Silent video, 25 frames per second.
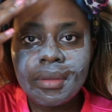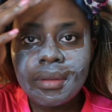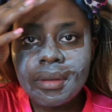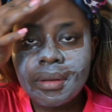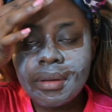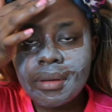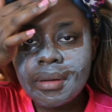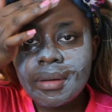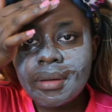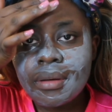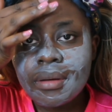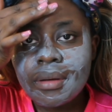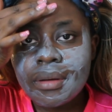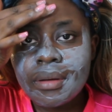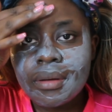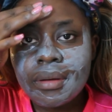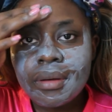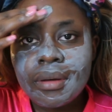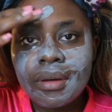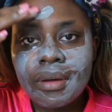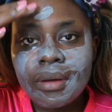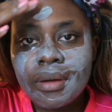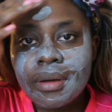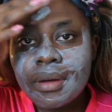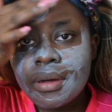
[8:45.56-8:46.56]

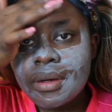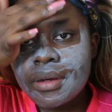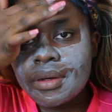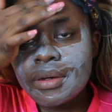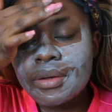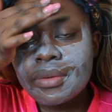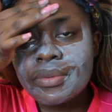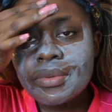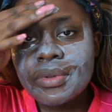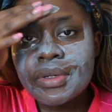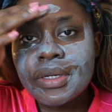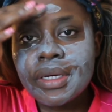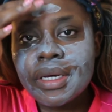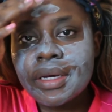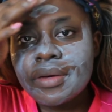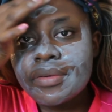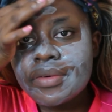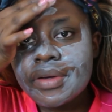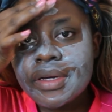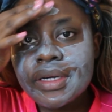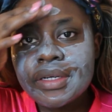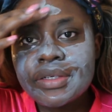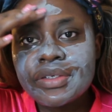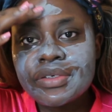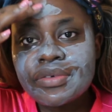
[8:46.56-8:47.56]
I want to get
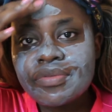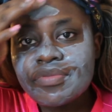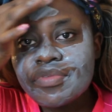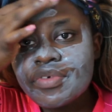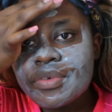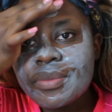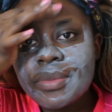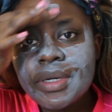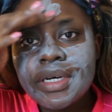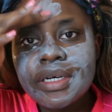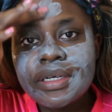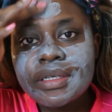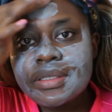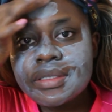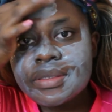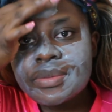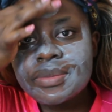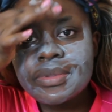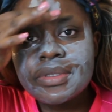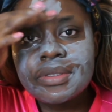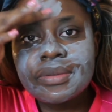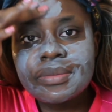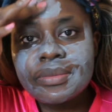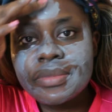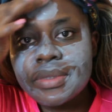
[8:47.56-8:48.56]
reaction from my
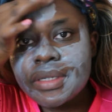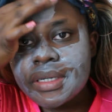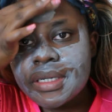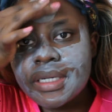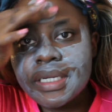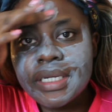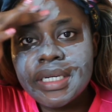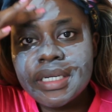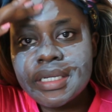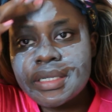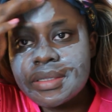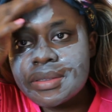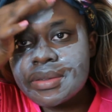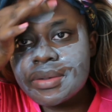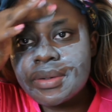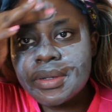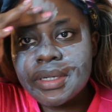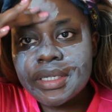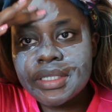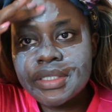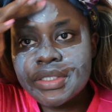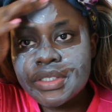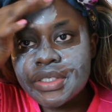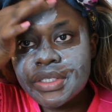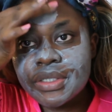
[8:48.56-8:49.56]
husband, but he's
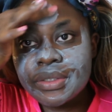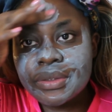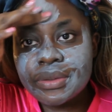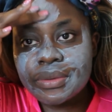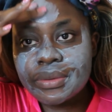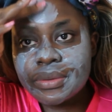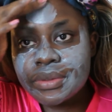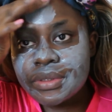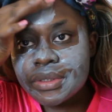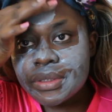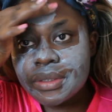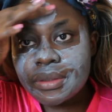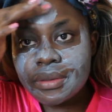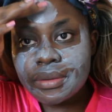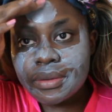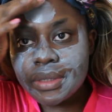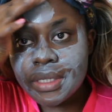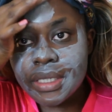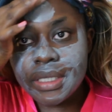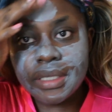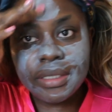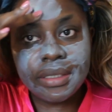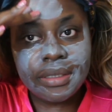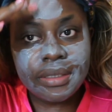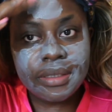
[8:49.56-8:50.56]
quite chill, so
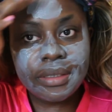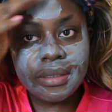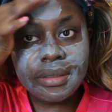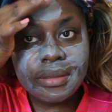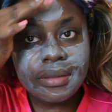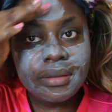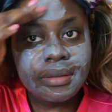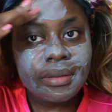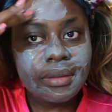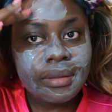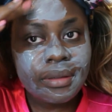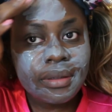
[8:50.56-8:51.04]
he doesn't